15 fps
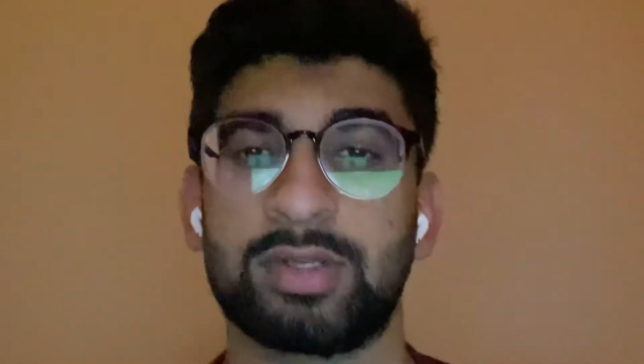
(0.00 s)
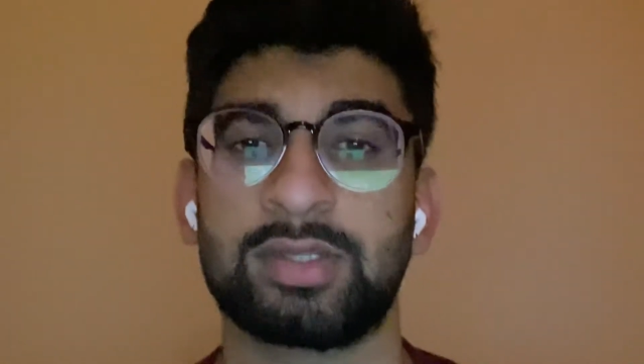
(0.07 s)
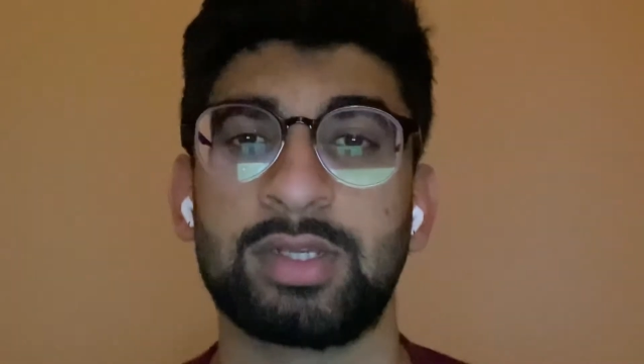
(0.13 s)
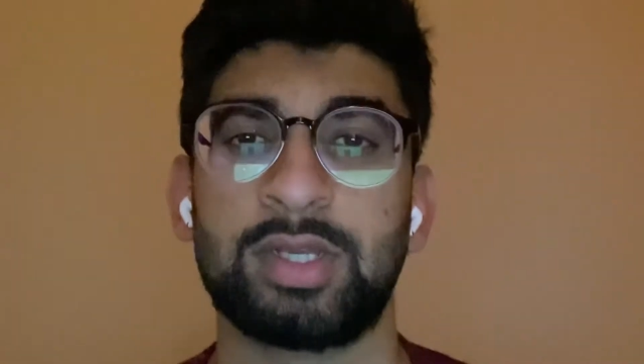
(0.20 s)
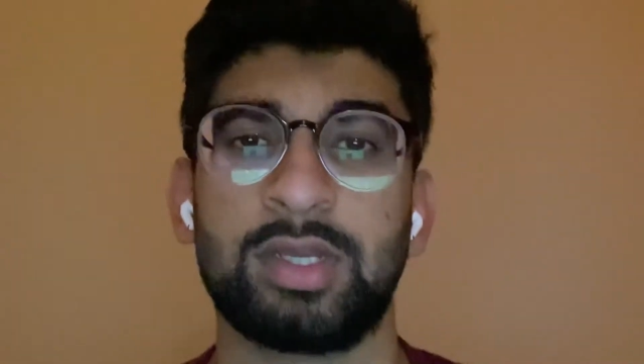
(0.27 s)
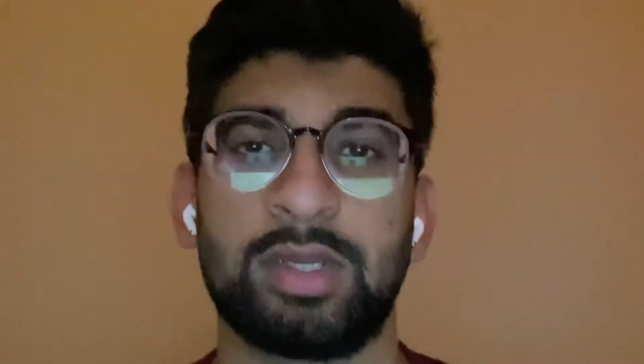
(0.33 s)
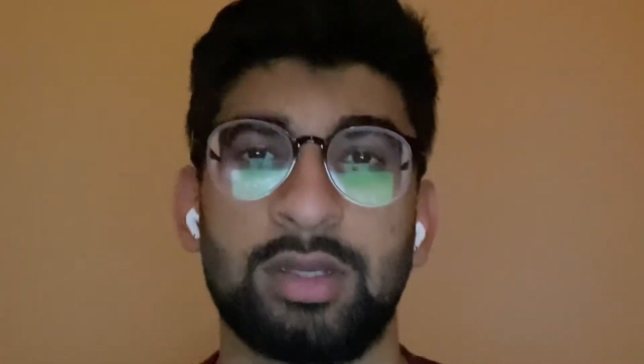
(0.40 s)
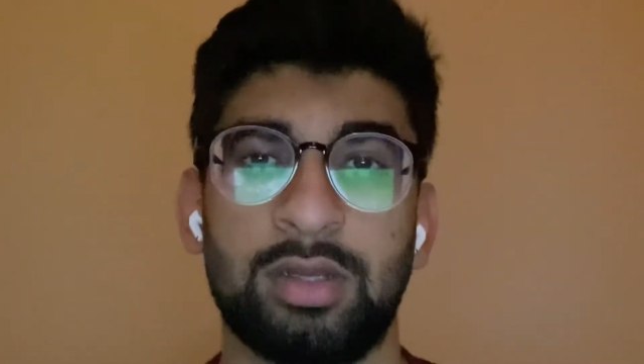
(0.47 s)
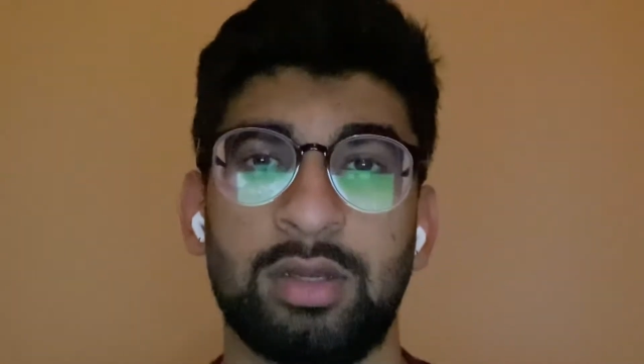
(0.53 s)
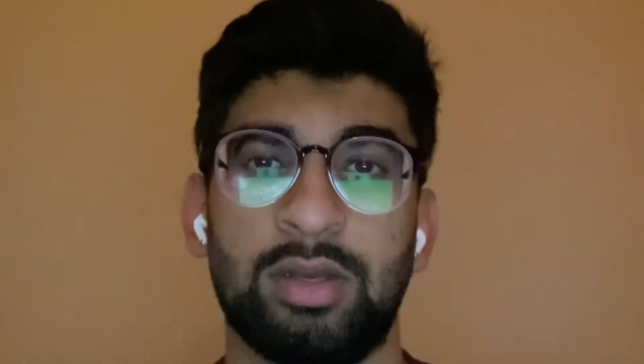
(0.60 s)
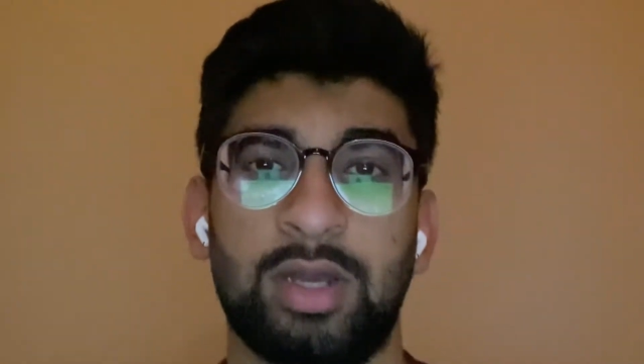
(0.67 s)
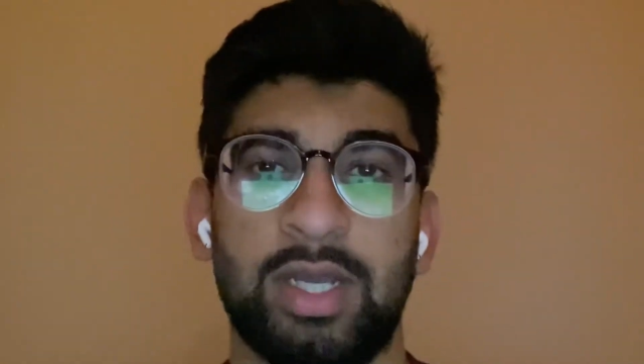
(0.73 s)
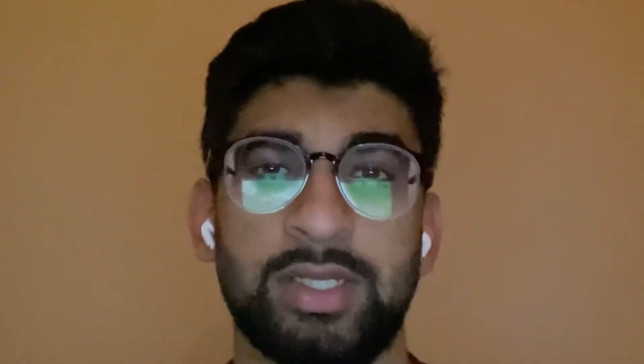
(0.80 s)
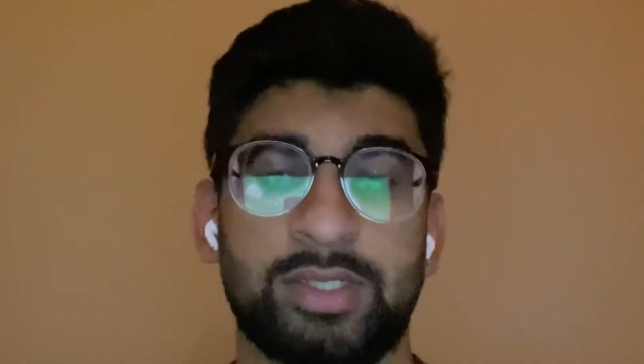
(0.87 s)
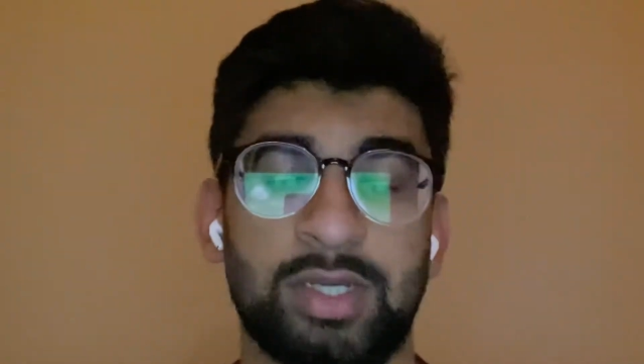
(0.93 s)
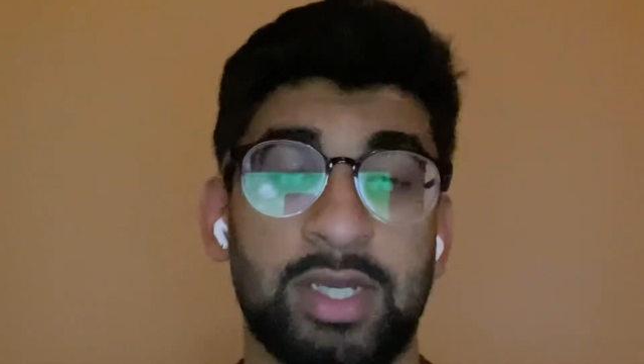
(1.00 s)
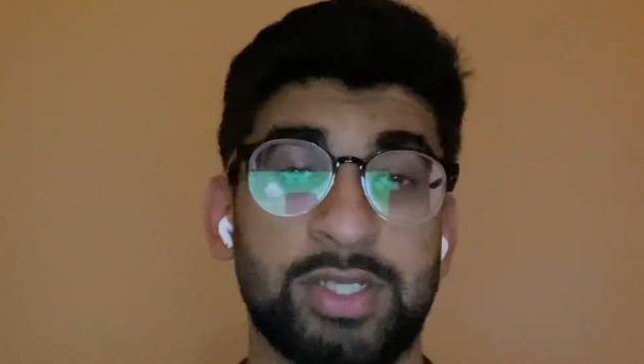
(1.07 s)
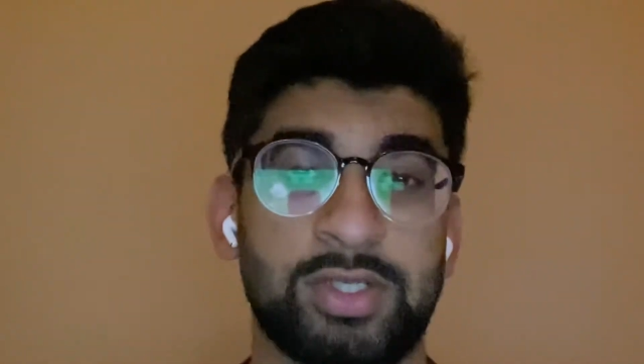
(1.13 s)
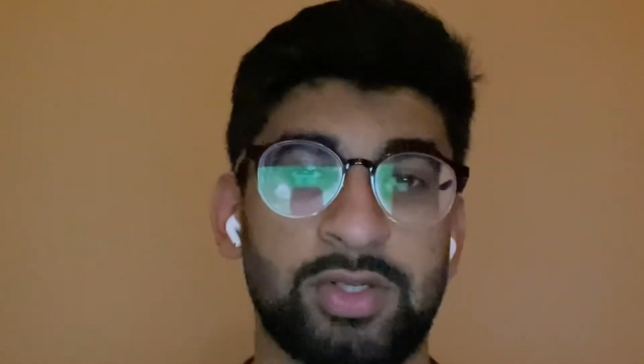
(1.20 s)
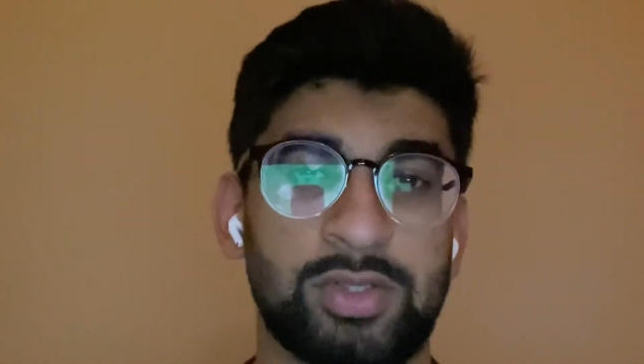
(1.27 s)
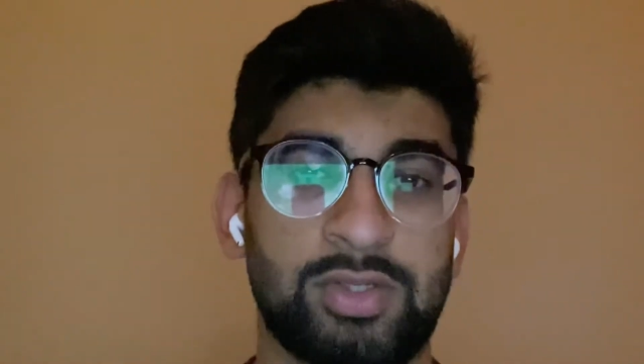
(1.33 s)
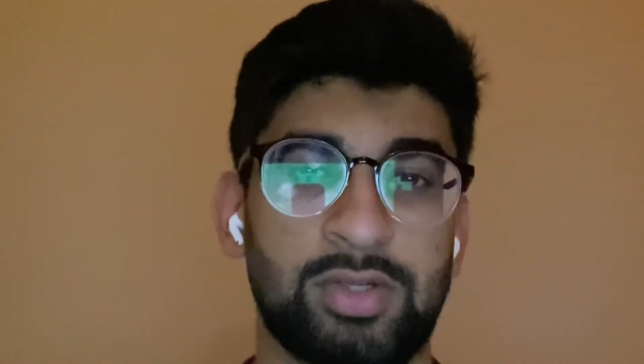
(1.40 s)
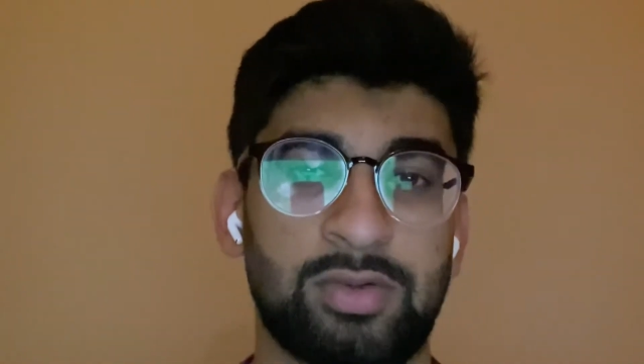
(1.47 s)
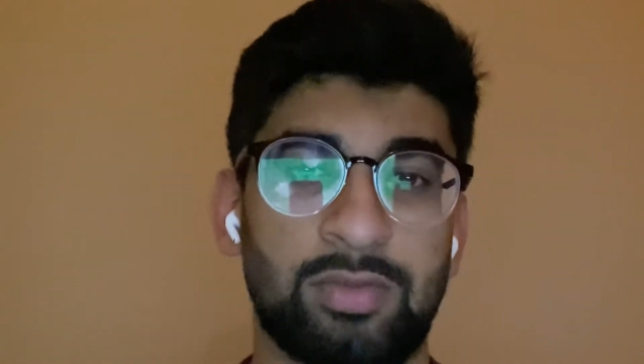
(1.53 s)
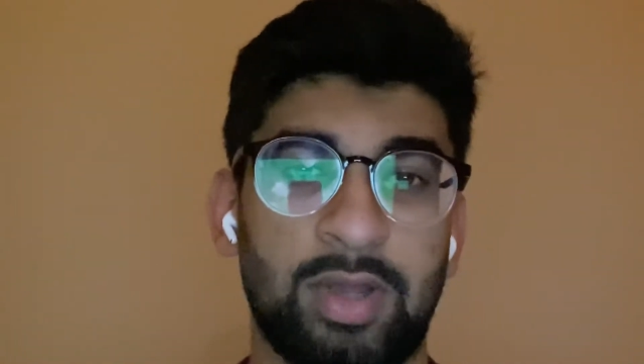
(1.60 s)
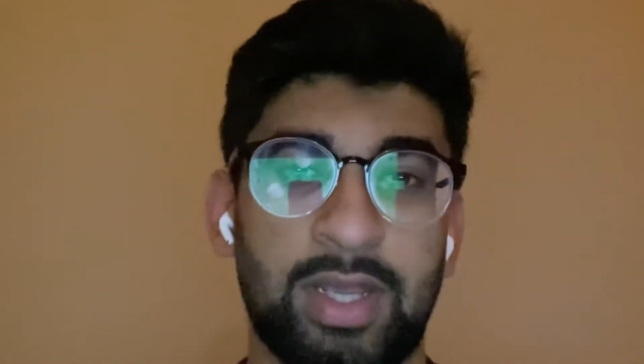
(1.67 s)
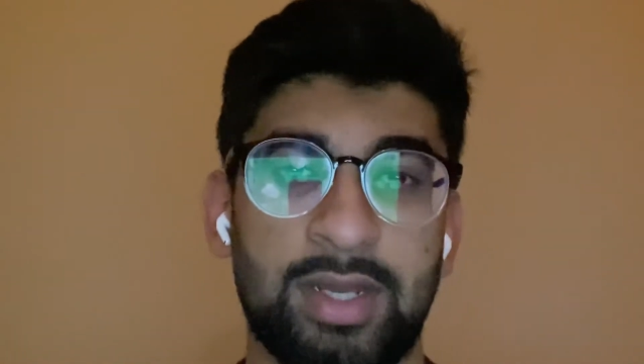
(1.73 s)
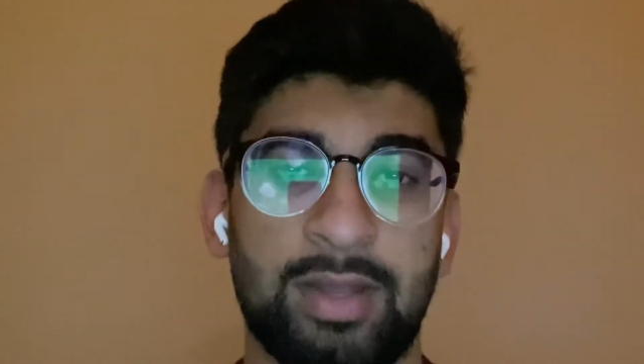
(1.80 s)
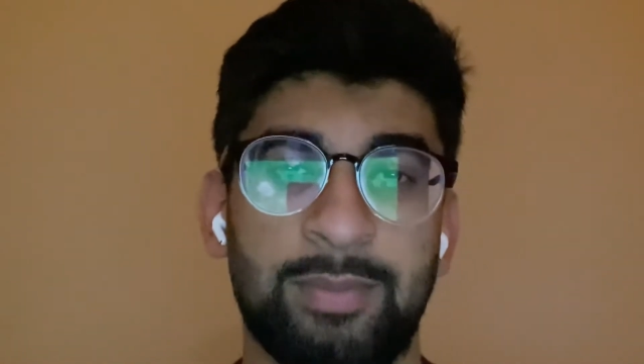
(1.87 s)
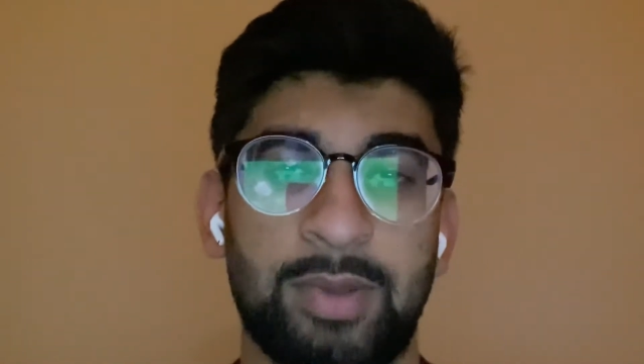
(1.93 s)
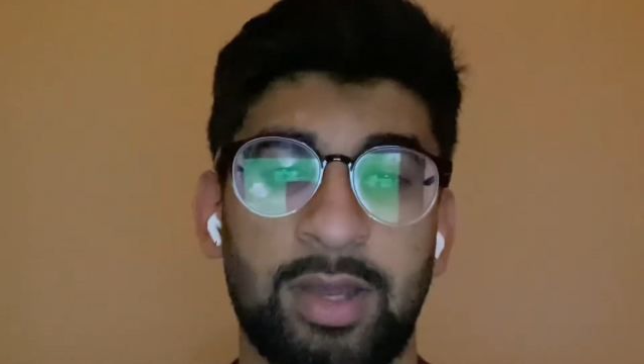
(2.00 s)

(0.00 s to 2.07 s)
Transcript: I chose to write about